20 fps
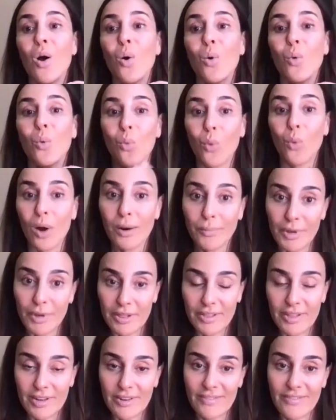one
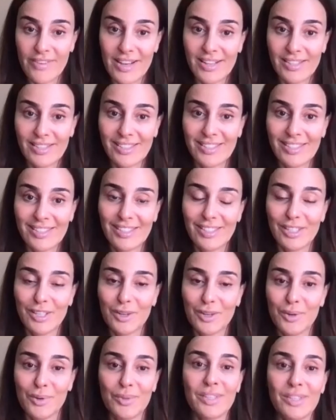month in advance.
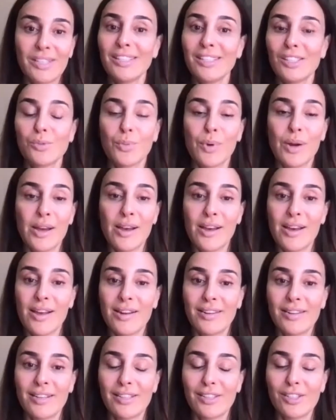So this is
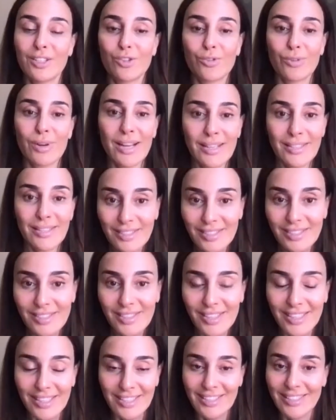when stress
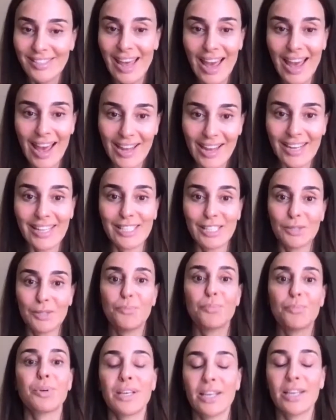is at its
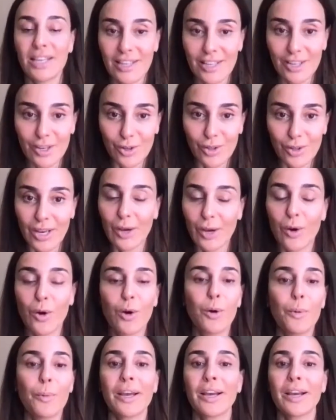peak. You're like,
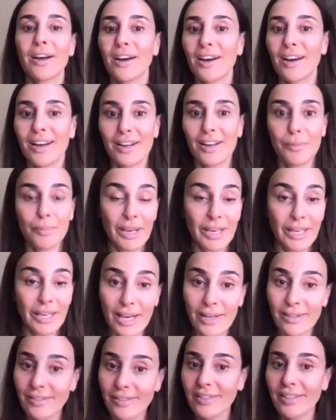oh my God, my
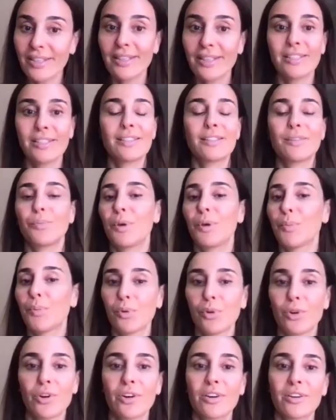guest list, people
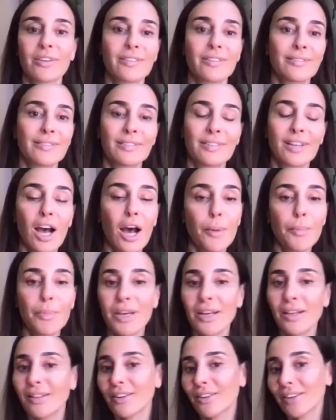are
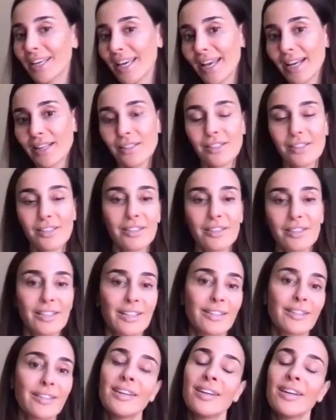coming, they're
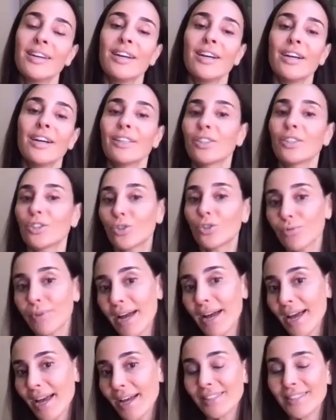canceling your
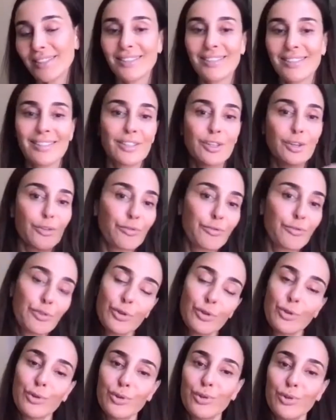dress, your
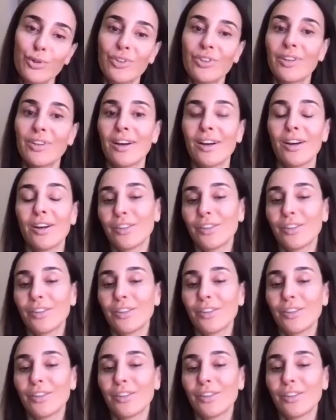food,